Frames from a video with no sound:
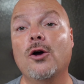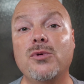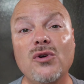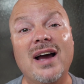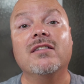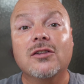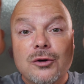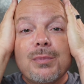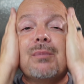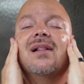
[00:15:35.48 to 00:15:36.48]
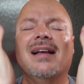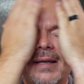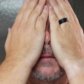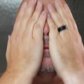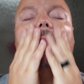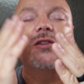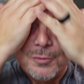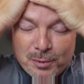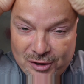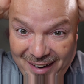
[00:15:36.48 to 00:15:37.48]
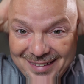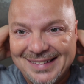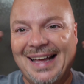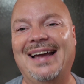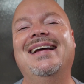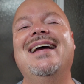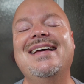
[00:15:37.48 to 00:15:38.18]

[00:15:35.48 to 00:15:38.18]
hope you have a super pleasant and super nice day.